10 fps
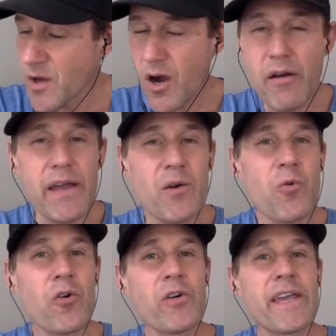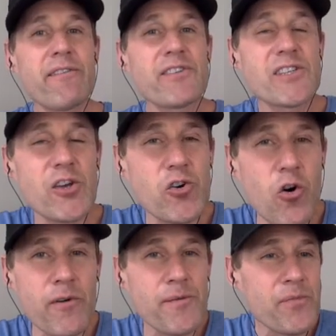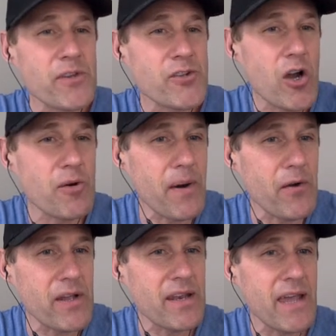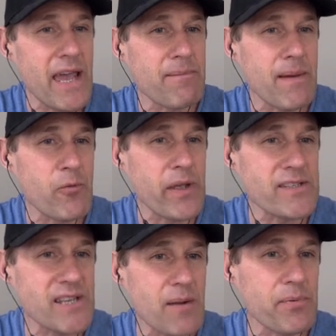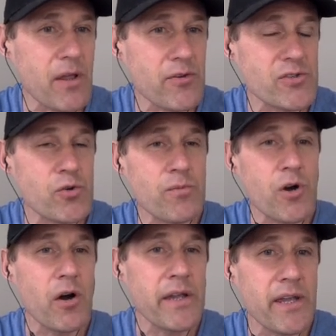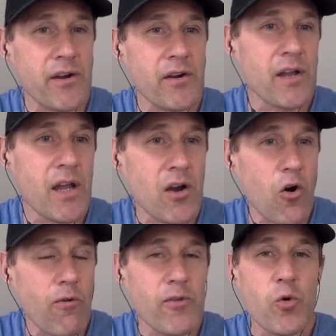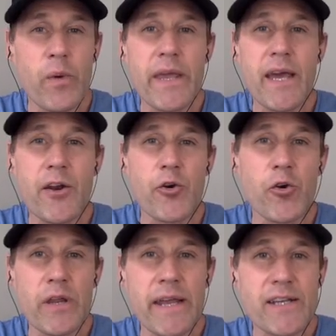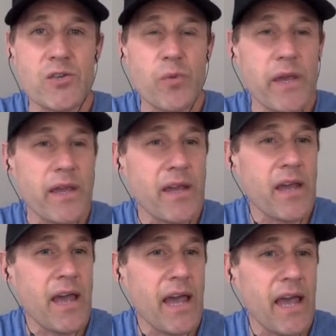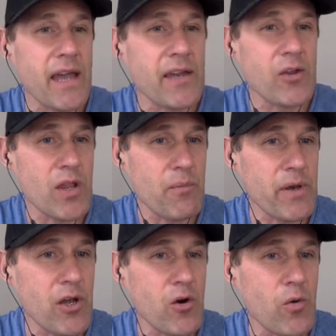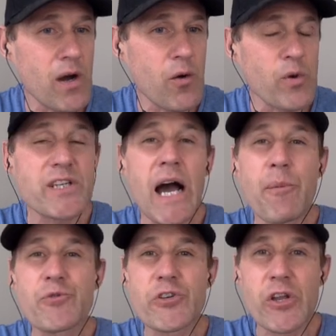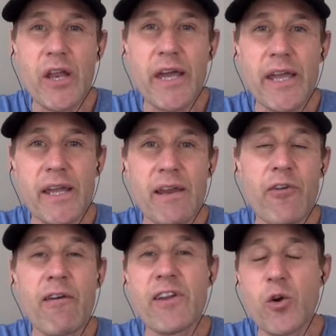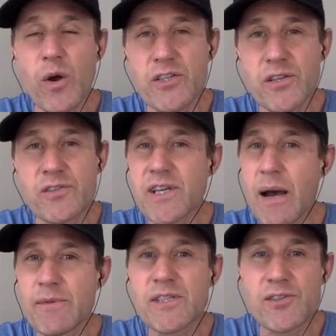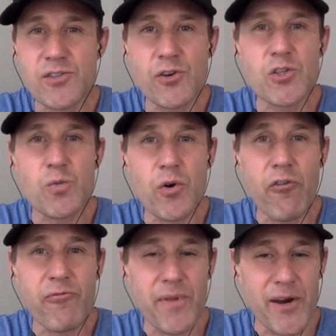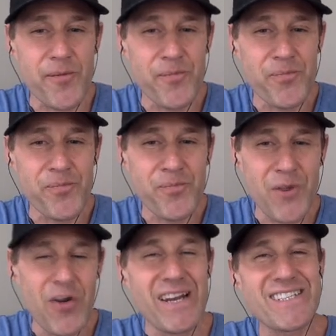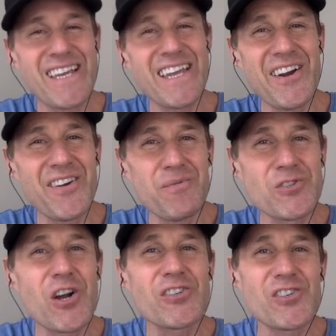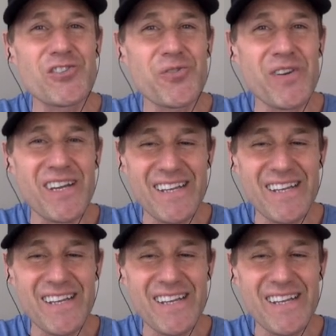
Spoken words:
All right, well, give this a look over, talk about it, and maybe we can set up another Zoom call here over the weekend or early next week, and you let me know which option you like. If you have any questions, comments, concerns, we'll go from there. All right, take care. We'll talk to you soon.